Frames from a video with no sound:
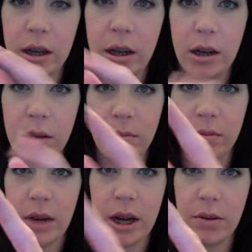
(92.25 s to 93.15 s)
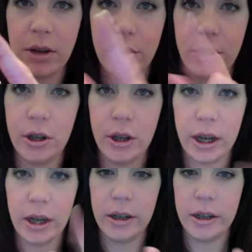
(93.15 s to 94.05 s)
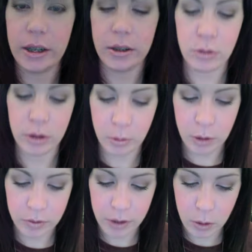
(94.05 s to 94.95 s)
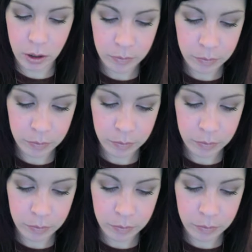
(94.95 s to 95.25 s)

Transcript: I never use the hook end. It doesn't really work very well.